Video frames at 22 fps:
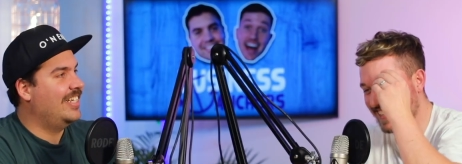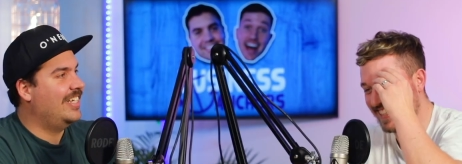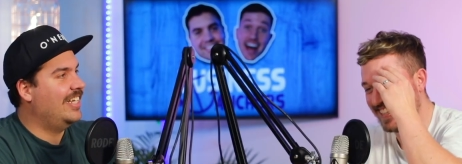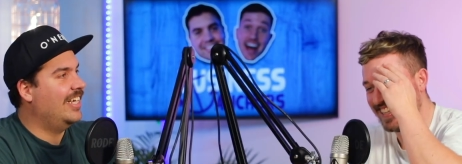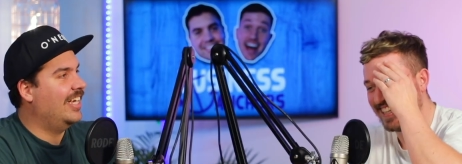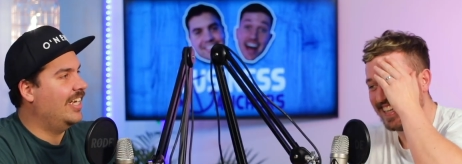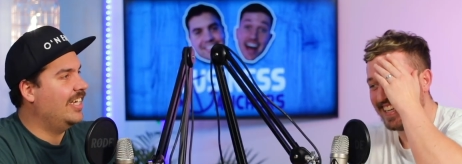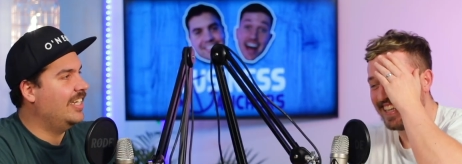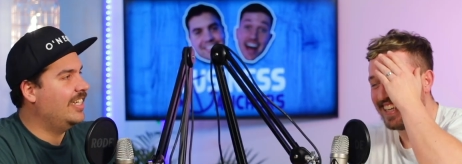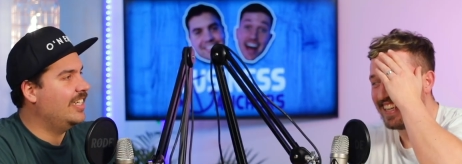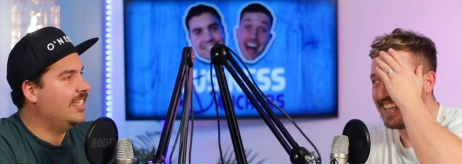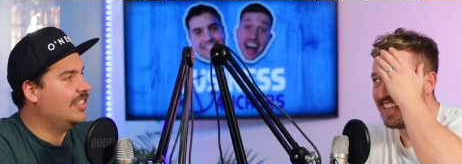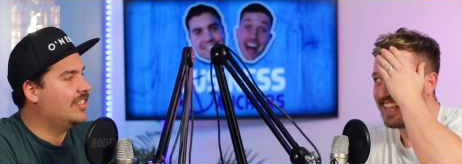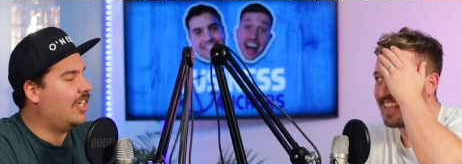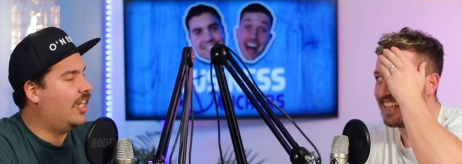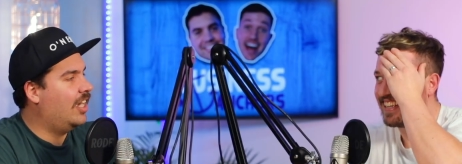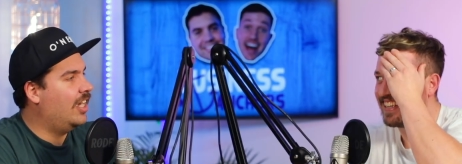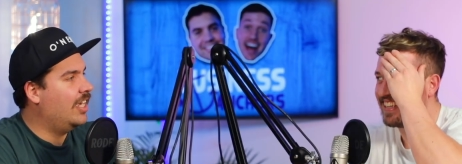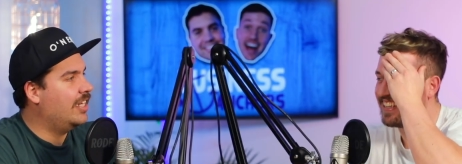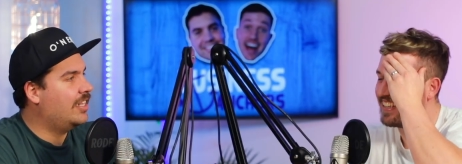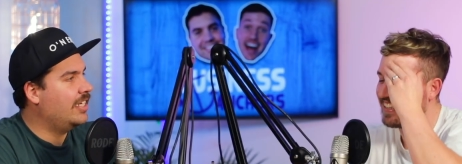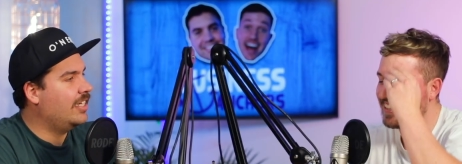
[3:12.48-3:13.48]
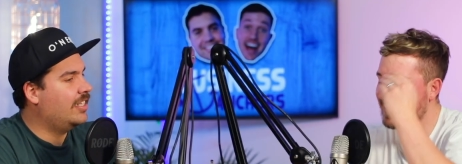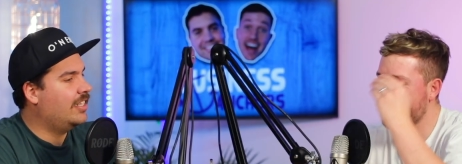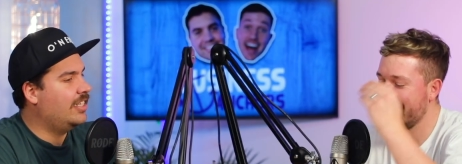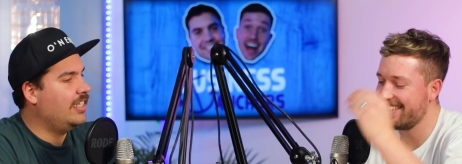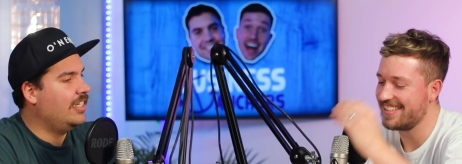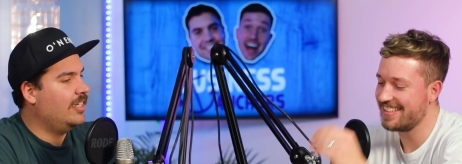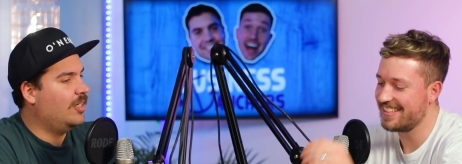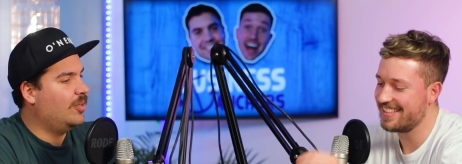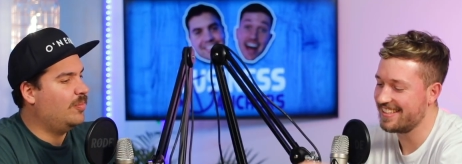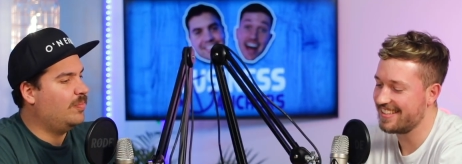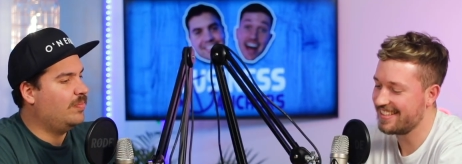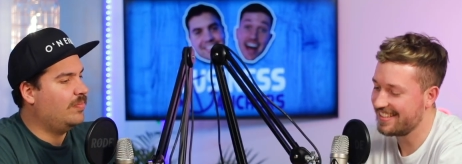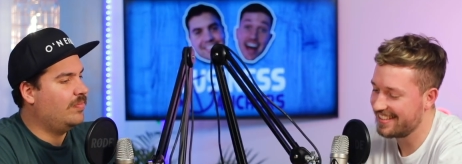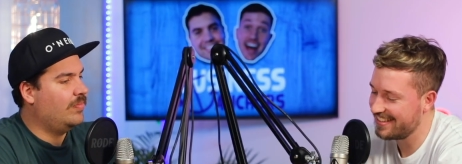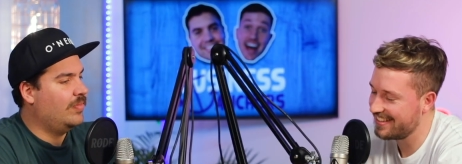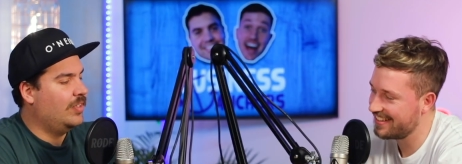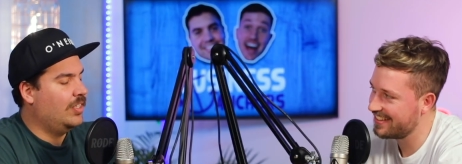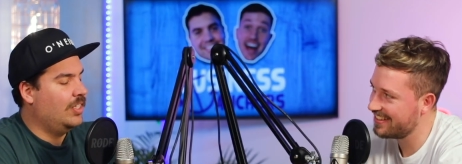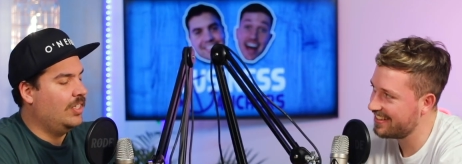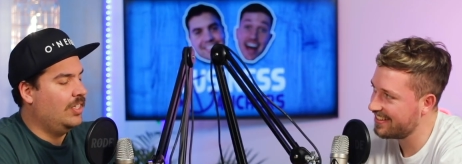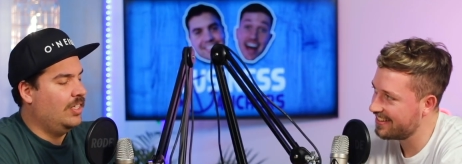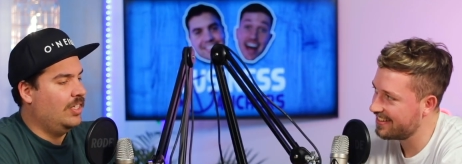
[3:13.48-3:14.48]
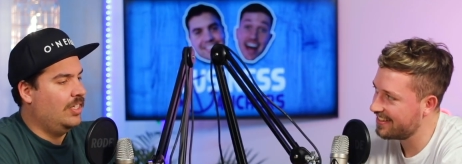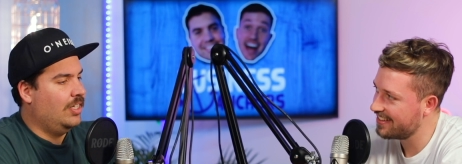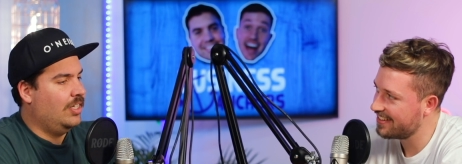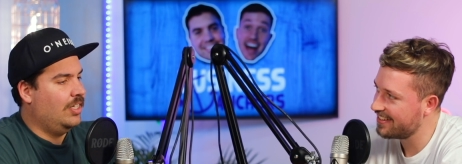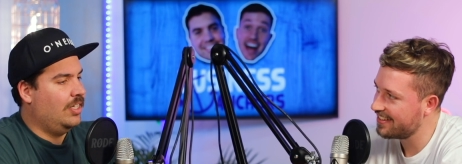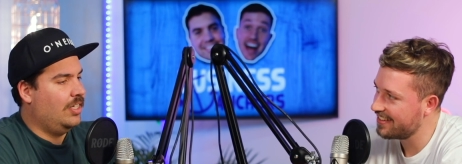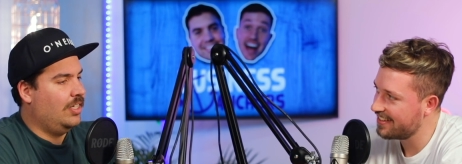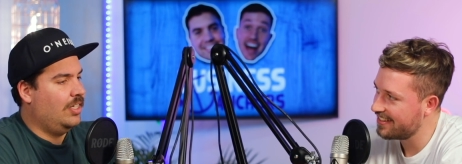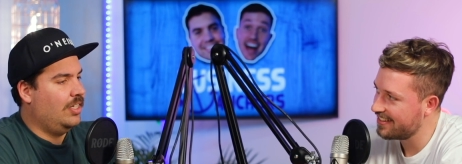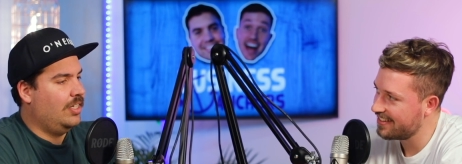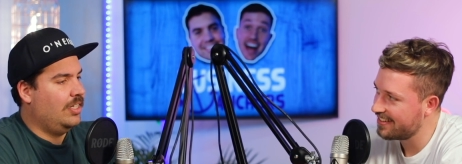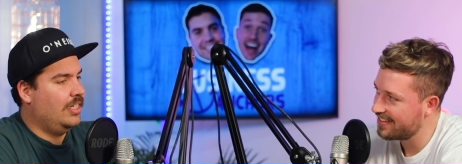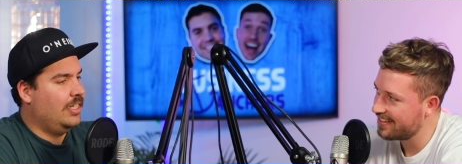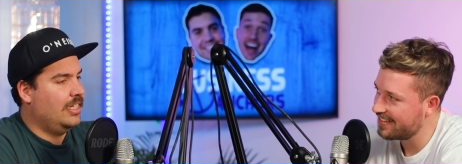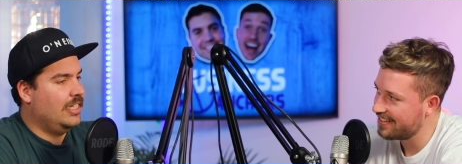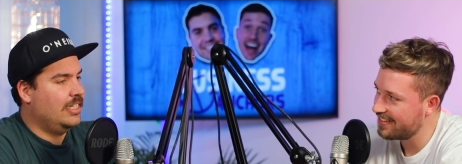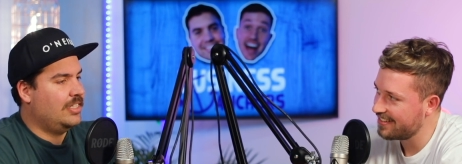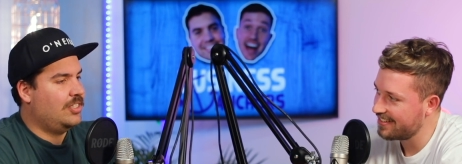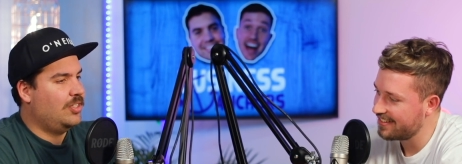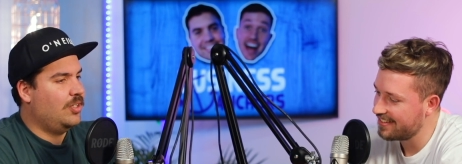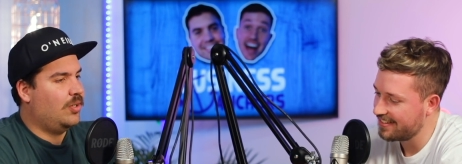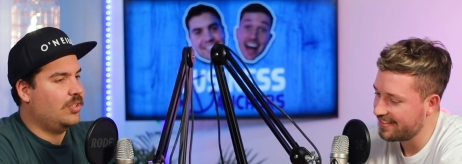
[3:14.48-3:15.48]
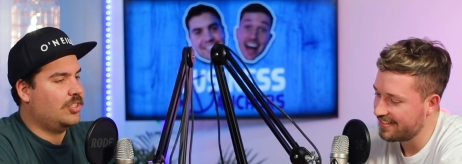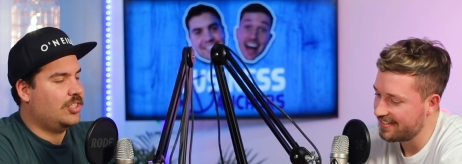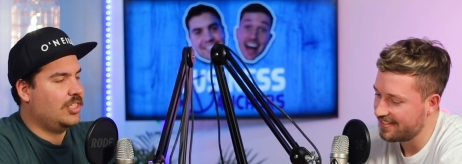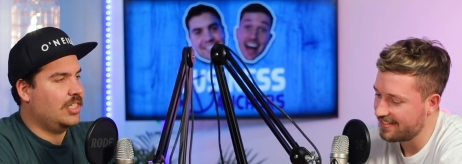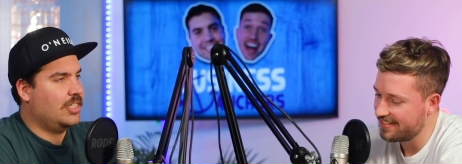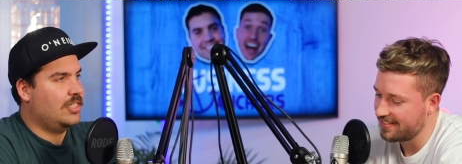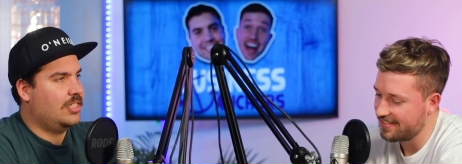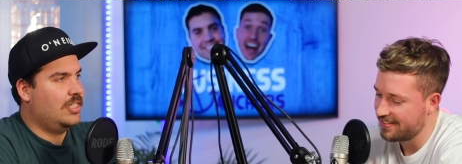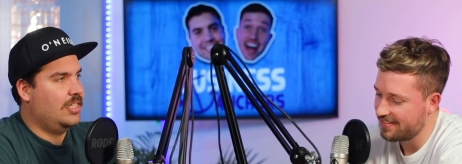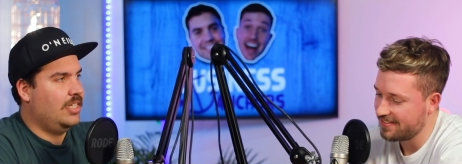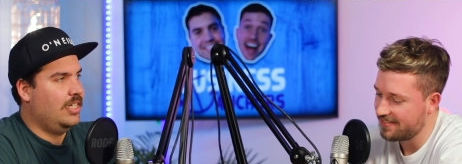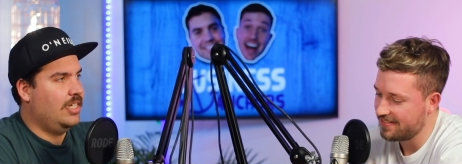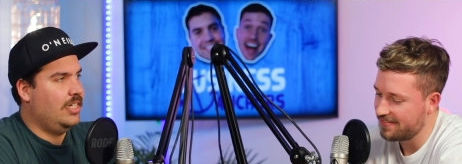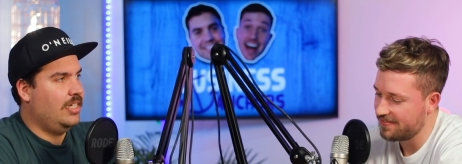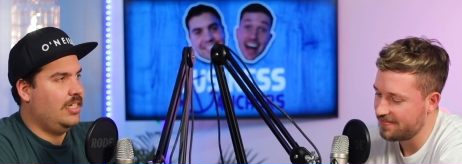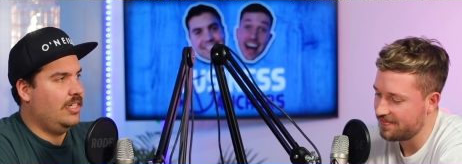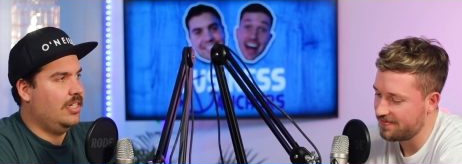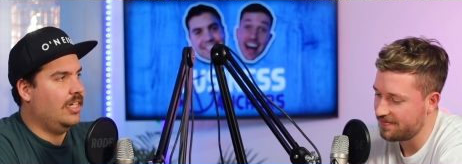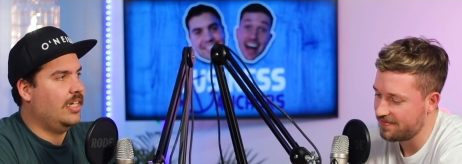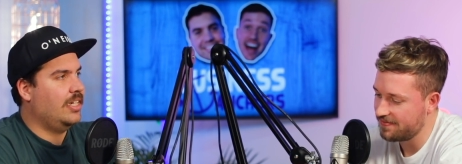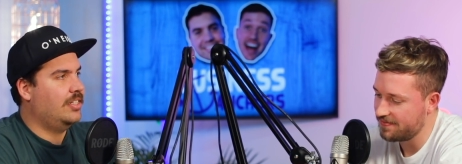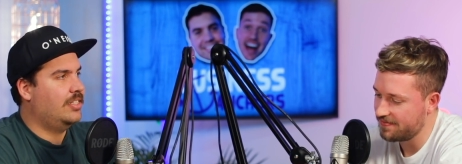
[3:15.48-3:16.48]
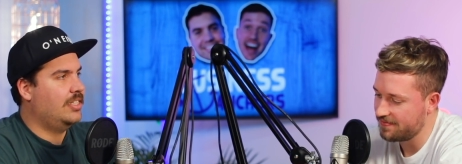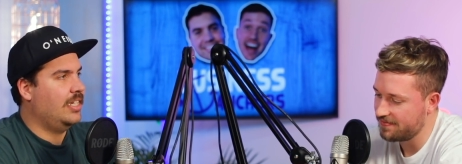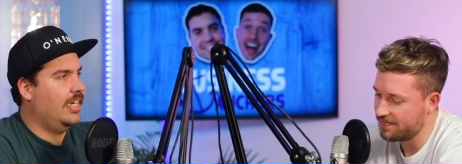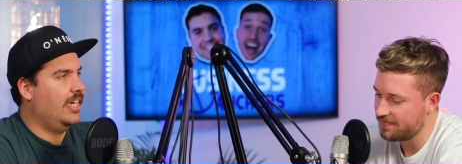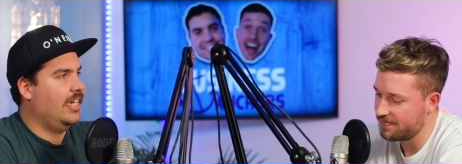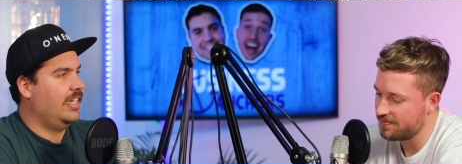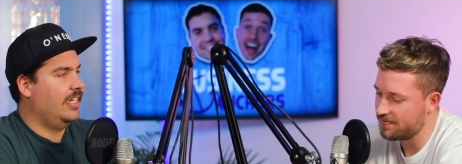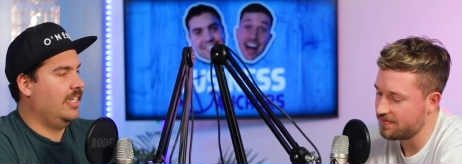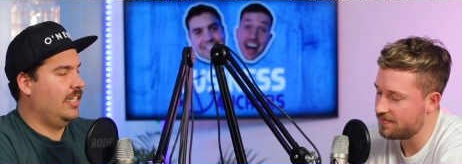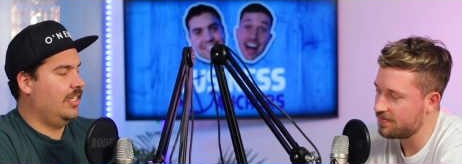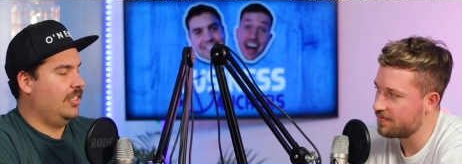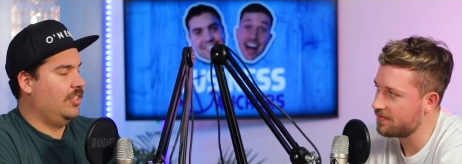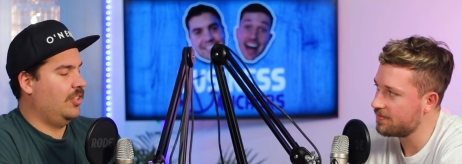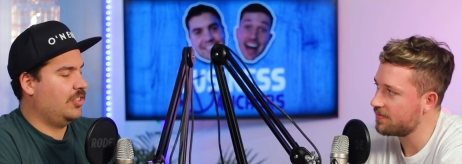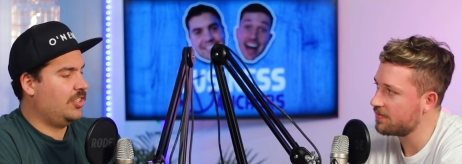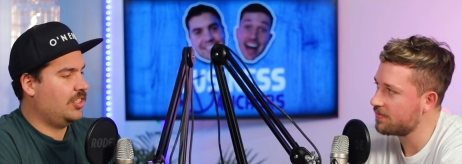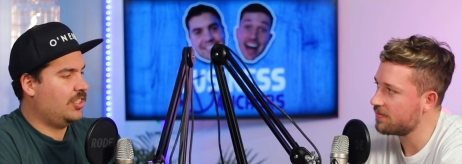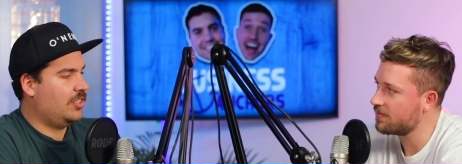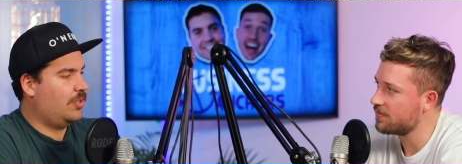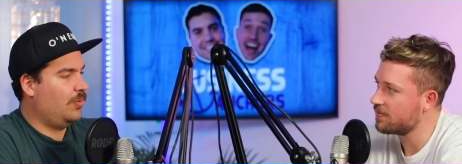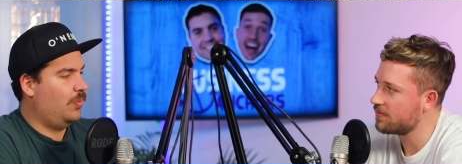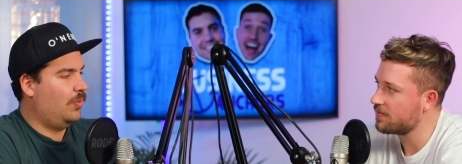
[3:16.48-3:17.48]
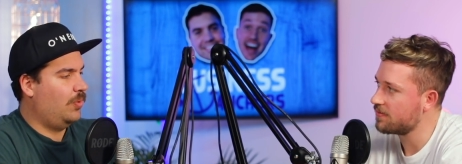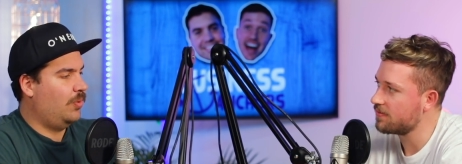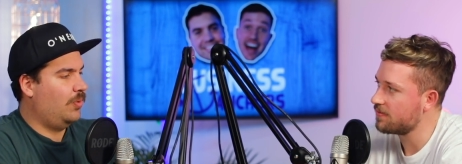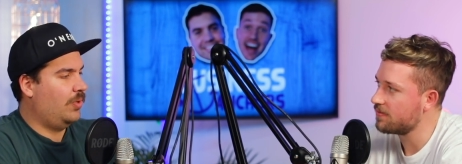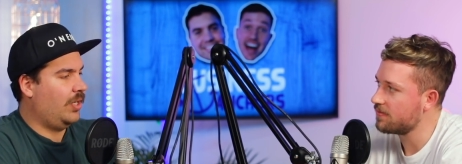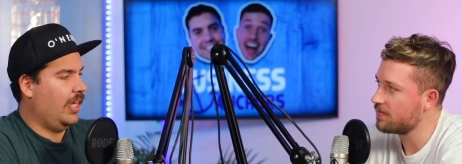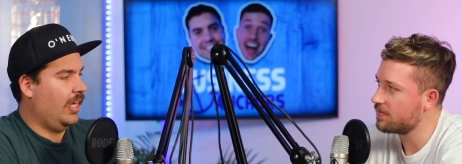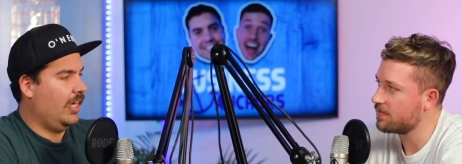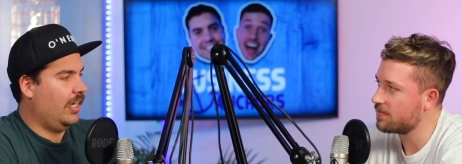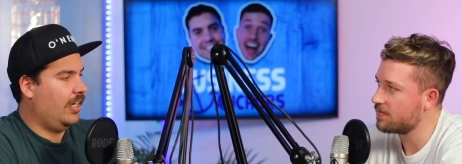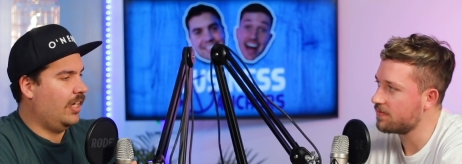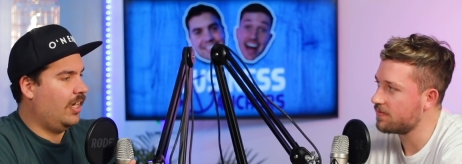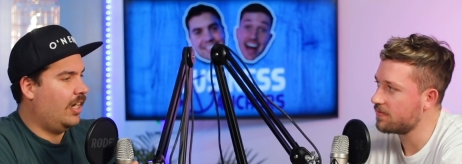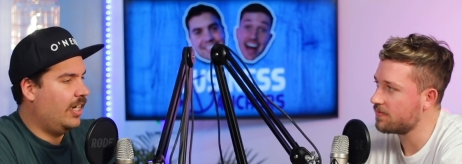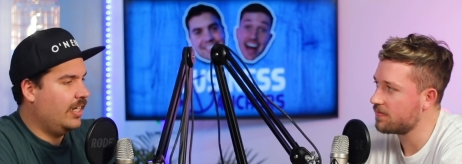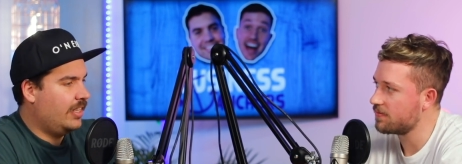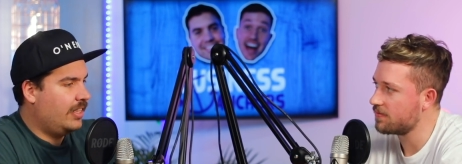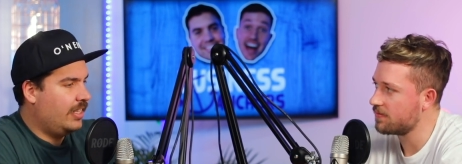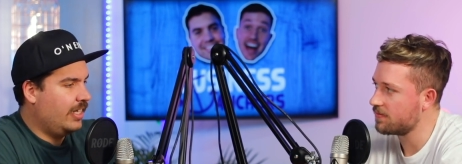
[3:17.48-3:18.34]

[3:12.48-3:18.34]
Speaker 1: yeah it is i think the um it's not just the like you're saying not just the walking i